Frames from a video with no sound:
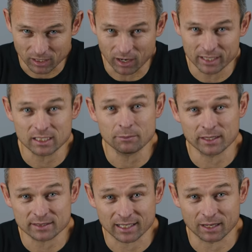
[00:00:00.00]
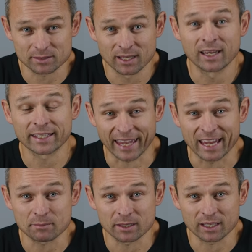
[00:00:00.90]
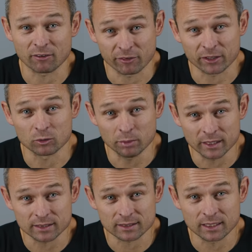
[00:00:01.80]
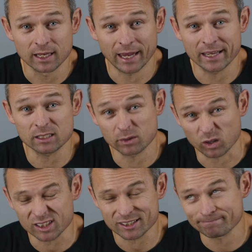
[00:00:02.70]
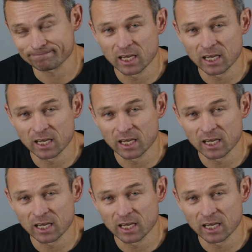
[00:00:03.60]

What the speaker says: ITB setups can be a fickle beast, and to be honest,